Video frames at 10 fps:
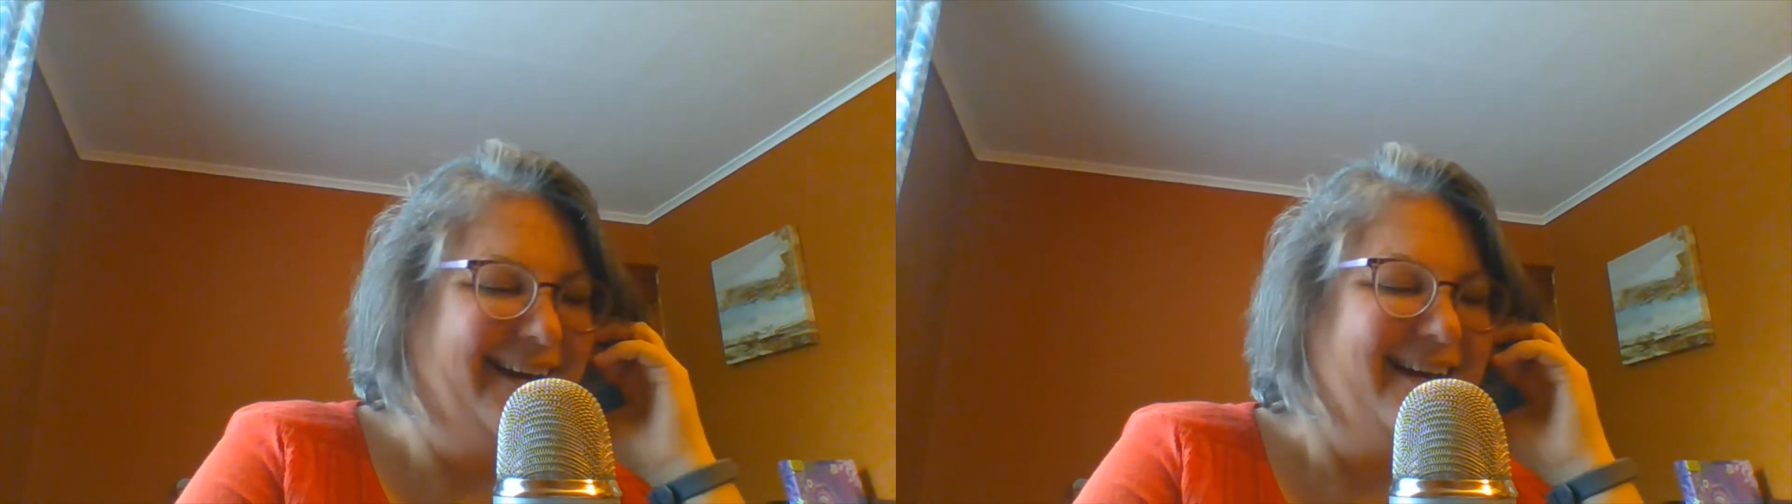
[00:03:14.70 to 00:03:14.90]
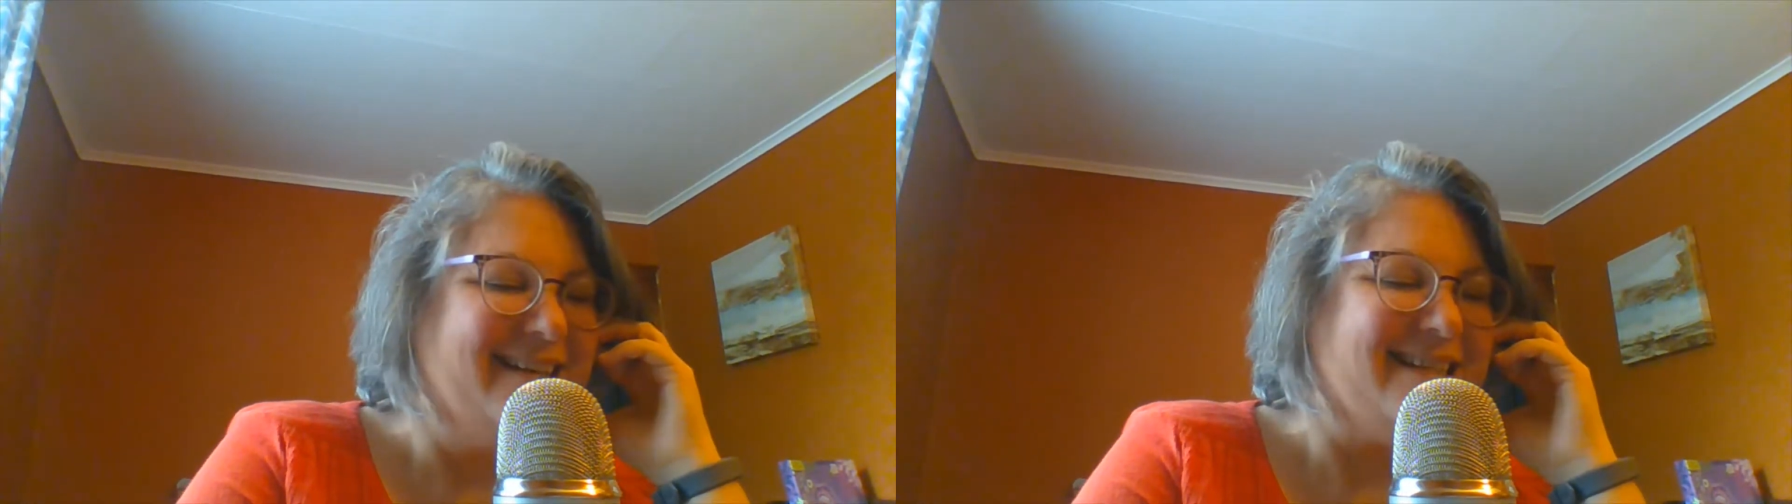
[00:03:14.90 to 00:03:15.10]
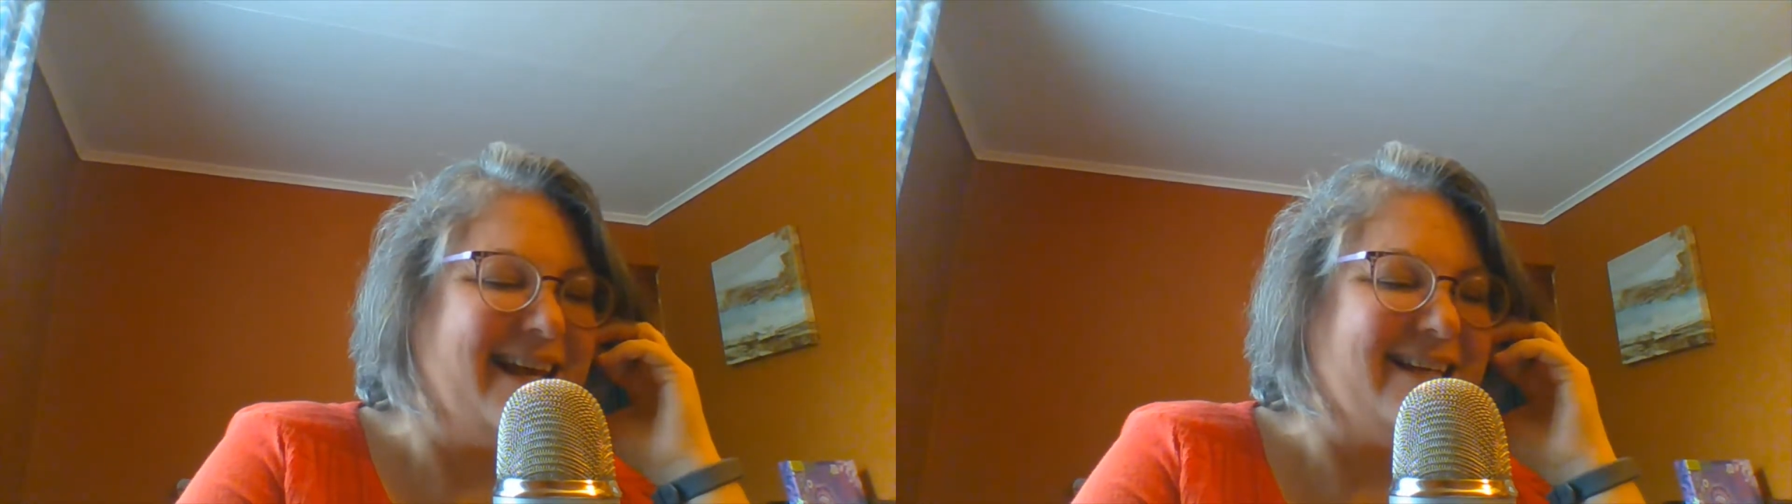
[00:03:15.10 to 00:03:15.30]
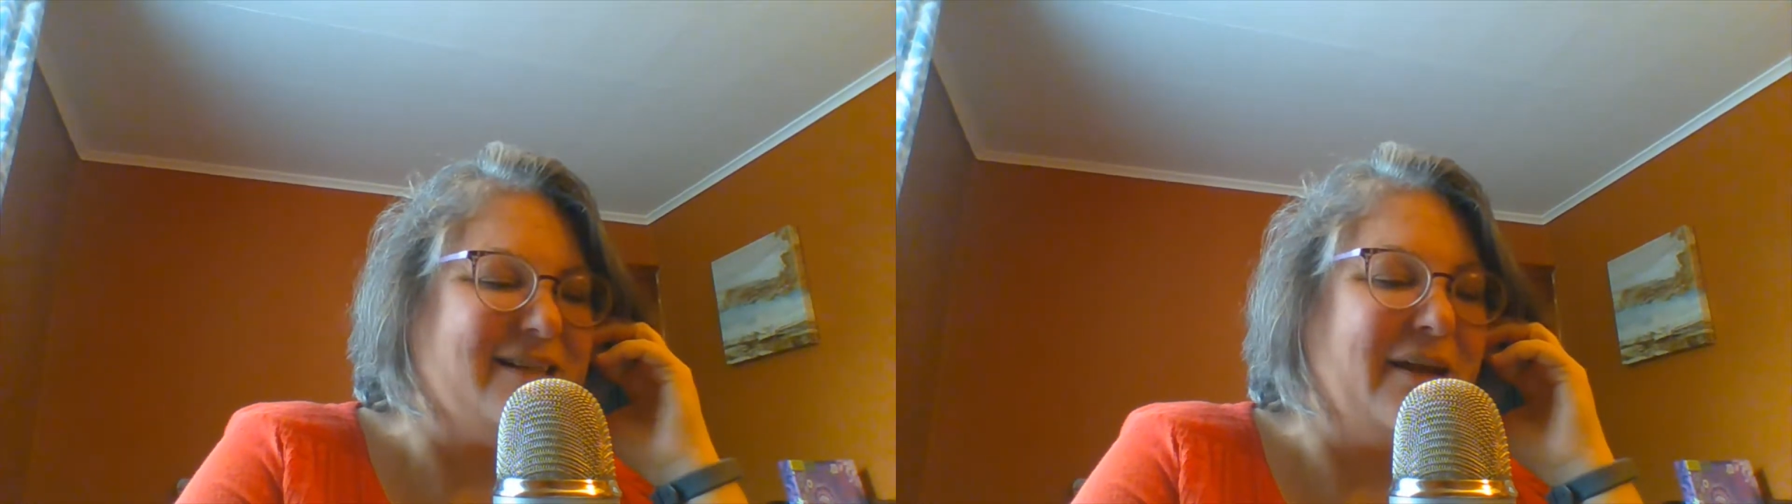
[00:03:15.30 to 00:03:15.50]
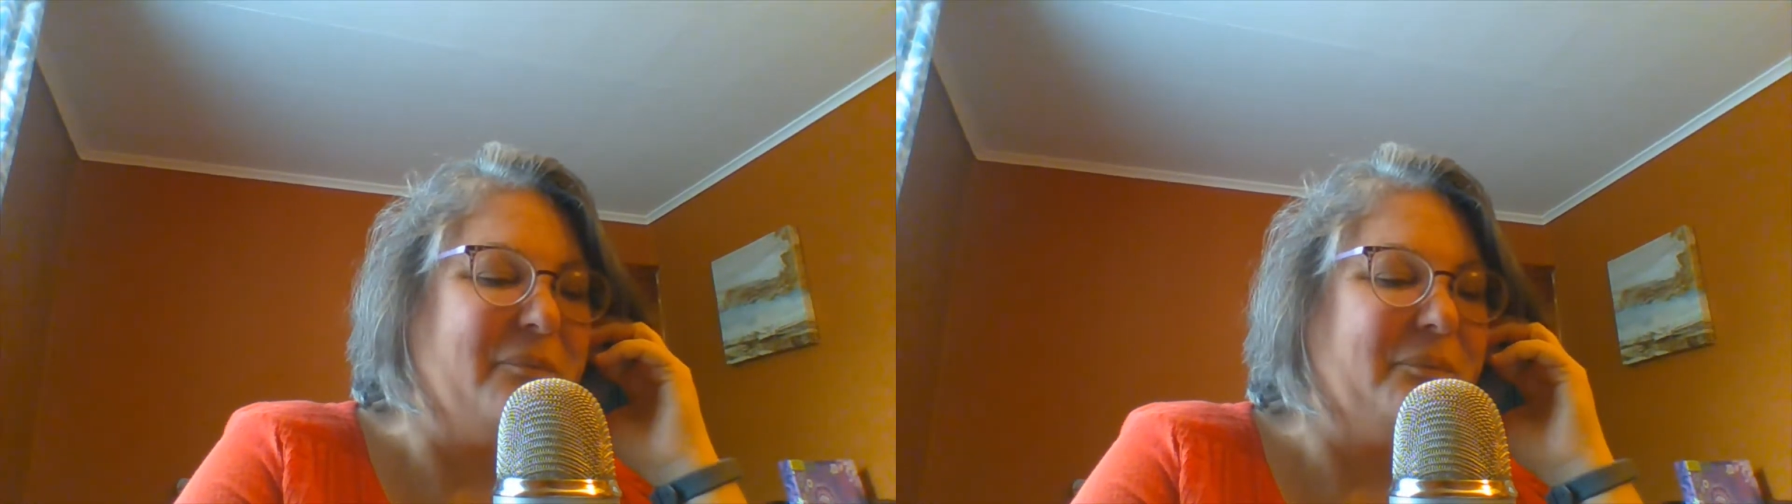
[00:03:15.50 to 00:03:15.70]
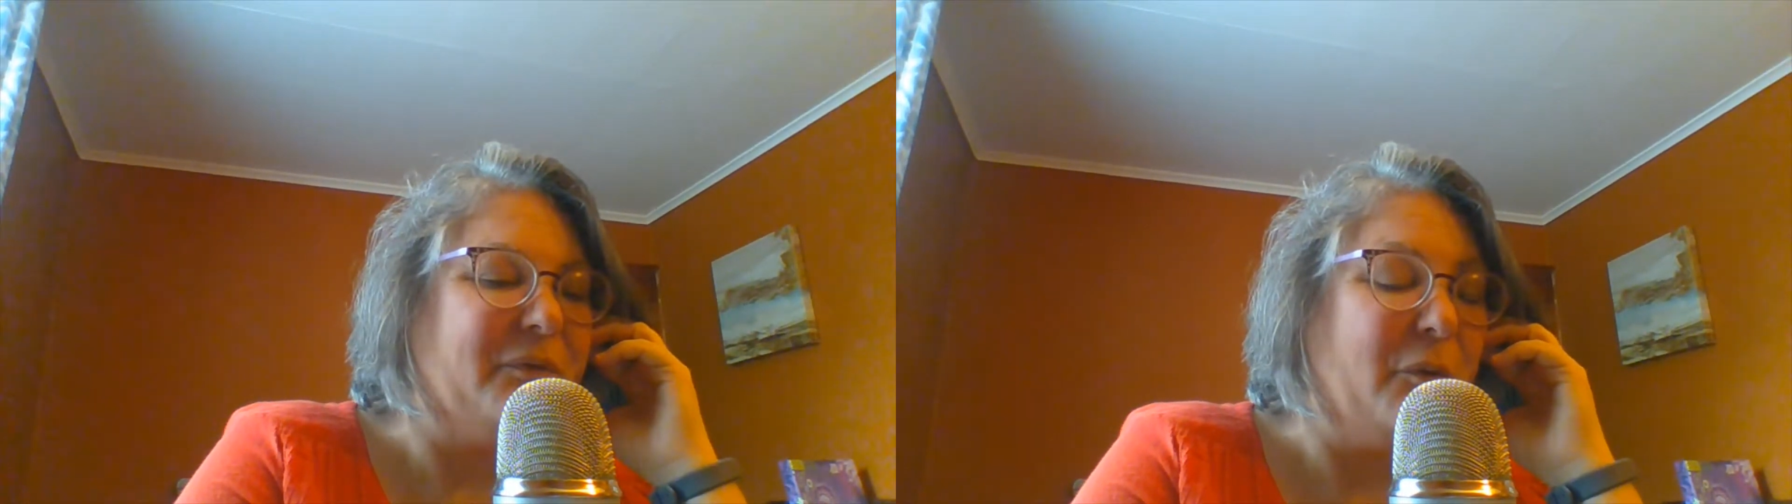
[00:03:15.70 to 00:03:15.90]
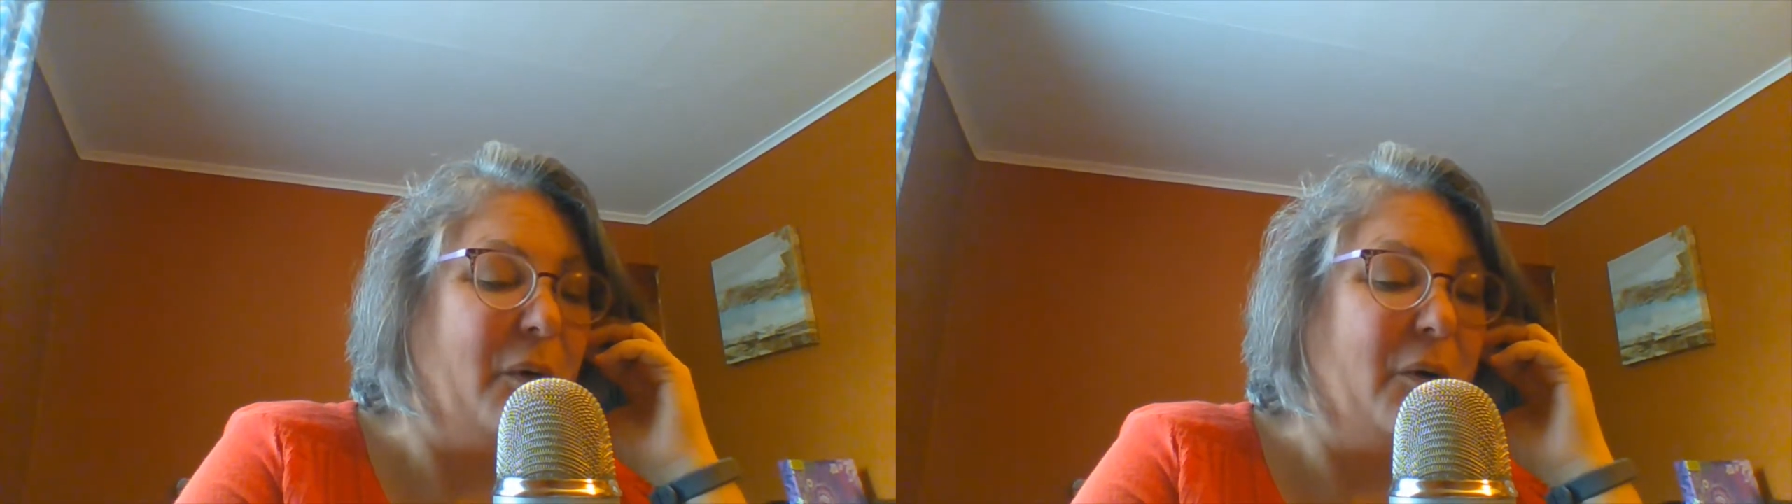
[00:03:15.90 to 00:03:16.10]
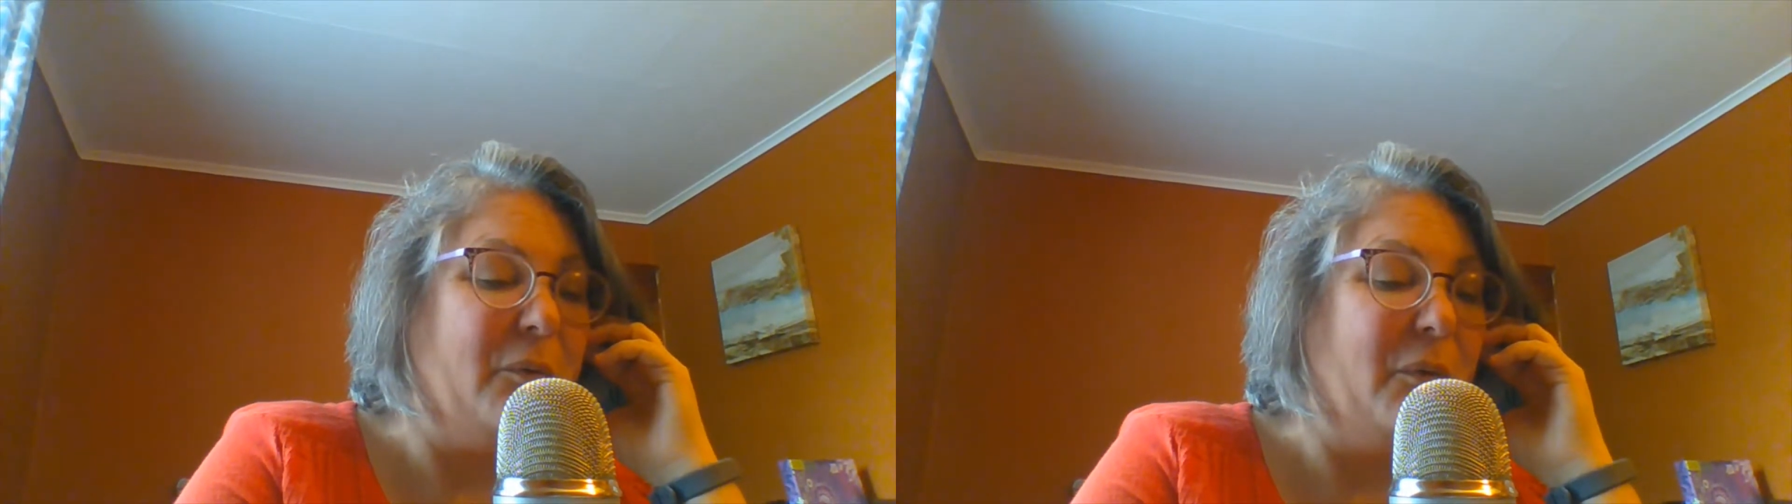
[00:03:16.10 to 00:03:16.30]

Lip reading: says that, quote,